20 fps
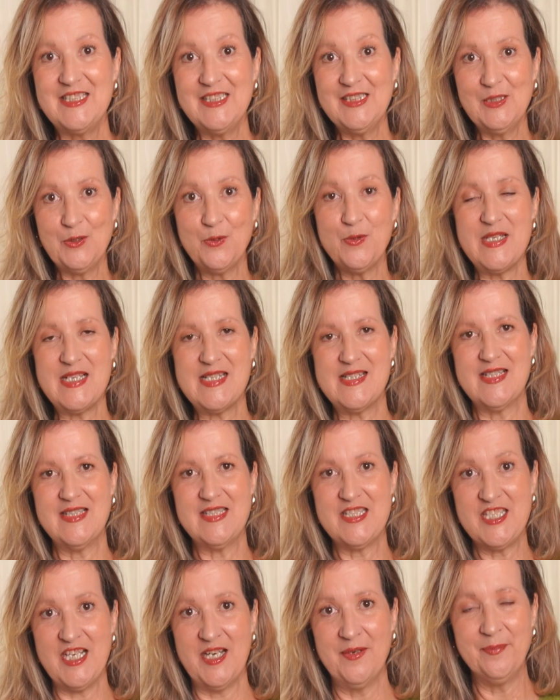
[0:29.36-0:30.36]
the Louisa
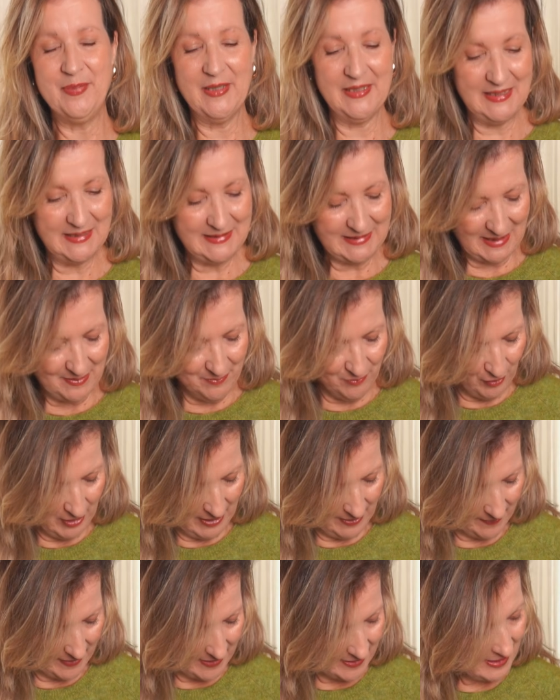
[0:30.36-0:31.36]
jumper that I'm
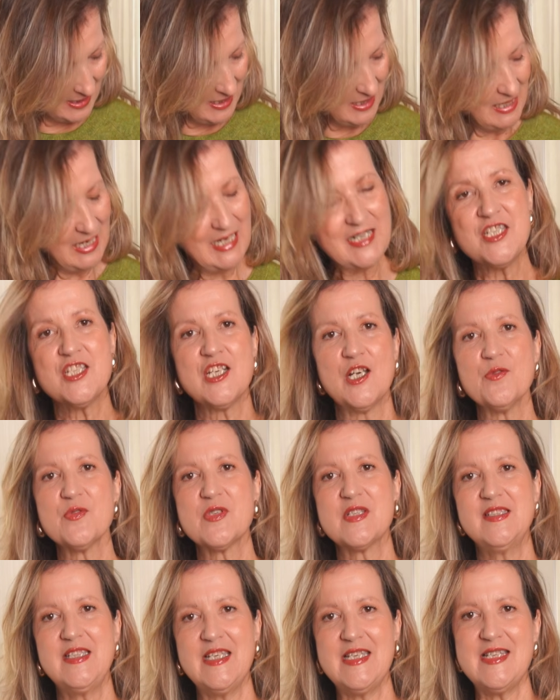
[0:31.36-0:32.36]
wearing. I
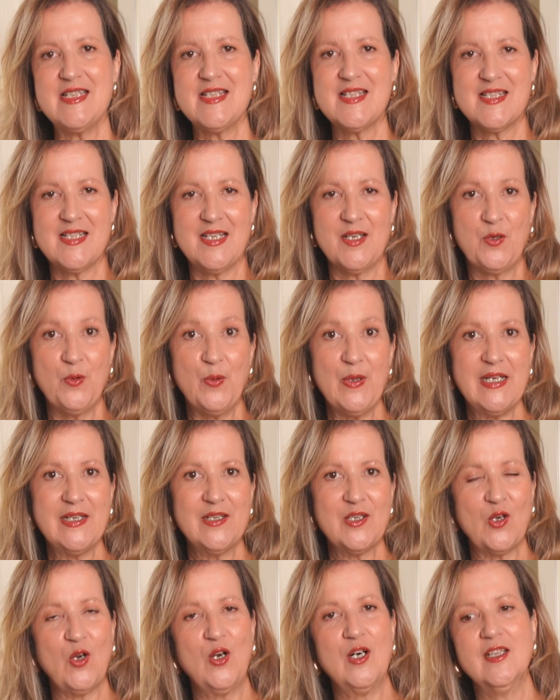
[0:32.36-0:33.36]
chose this
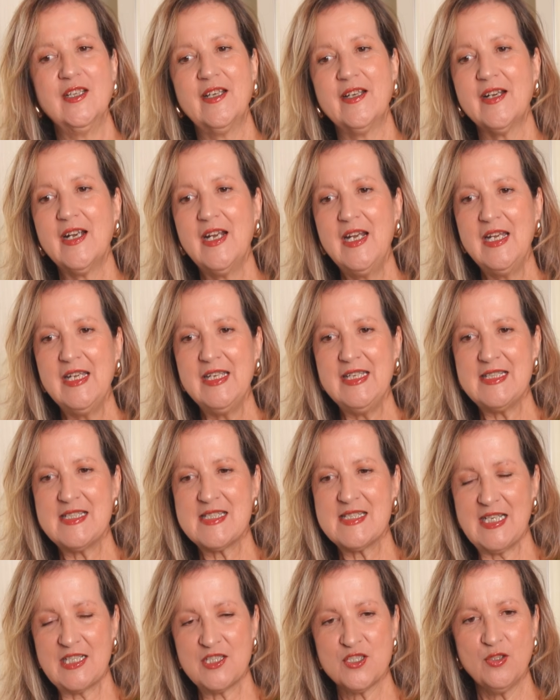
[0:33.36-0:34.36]
green color.
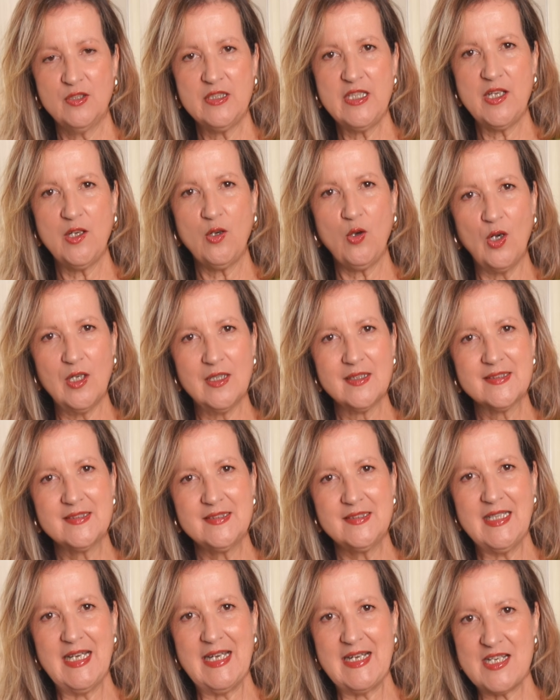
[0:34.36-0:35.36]
It's actually called
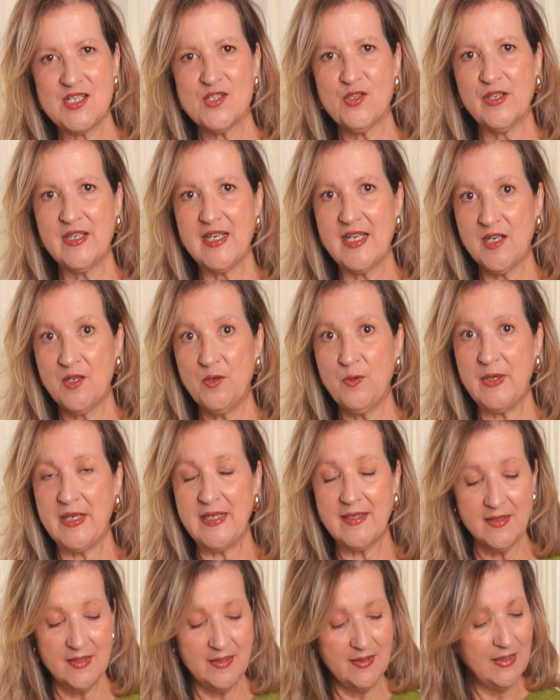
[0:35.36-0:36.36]
Arizona
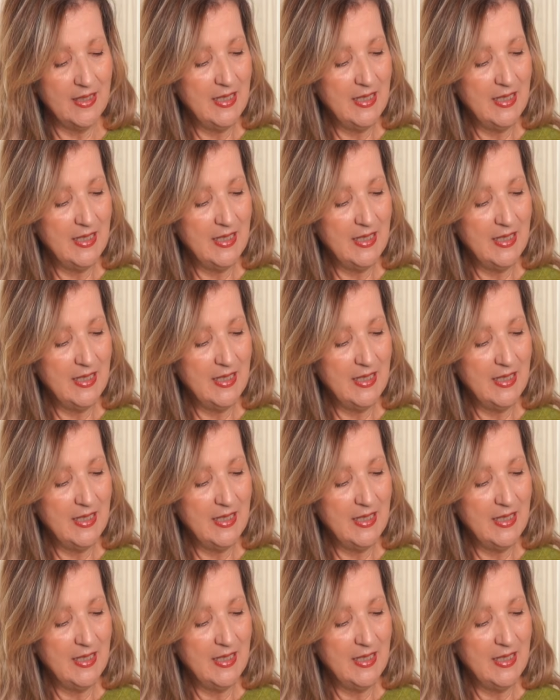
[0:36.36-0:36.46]
green.